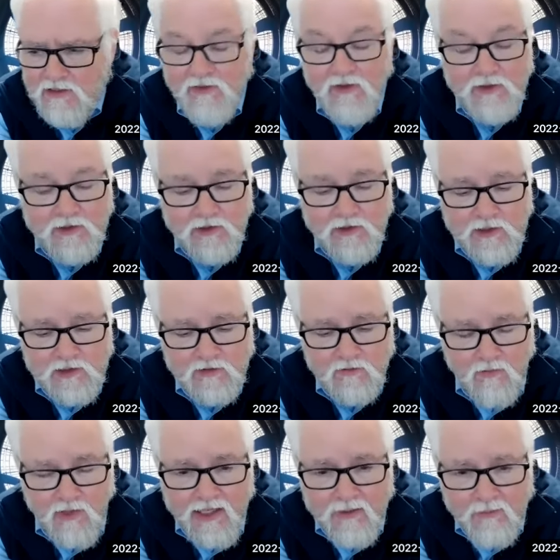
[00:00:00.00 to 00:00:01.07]
Now, this is just
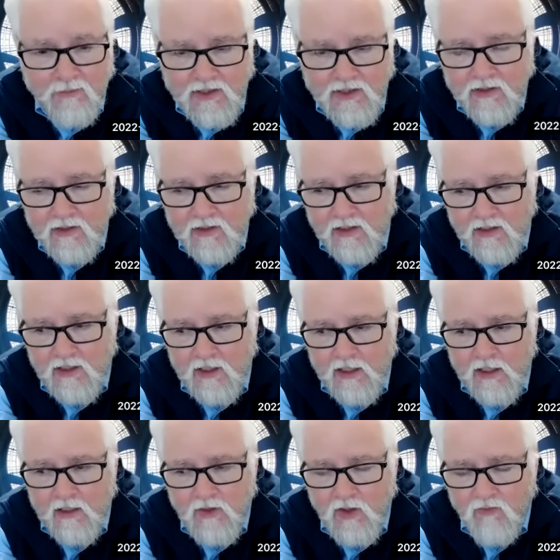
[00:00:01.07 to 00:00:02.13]
my opinion,
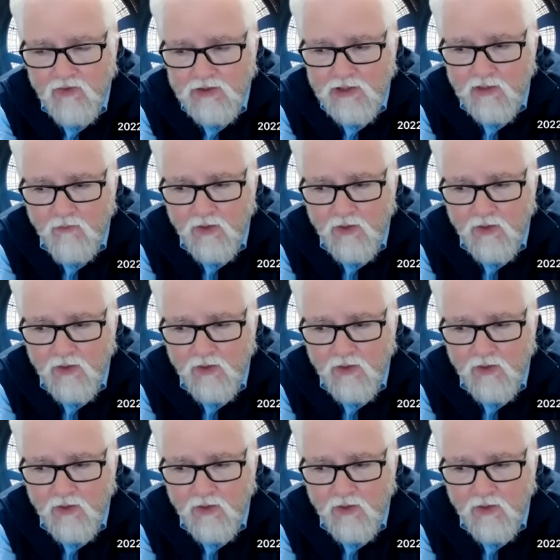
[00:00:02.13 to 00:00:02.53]
but over time,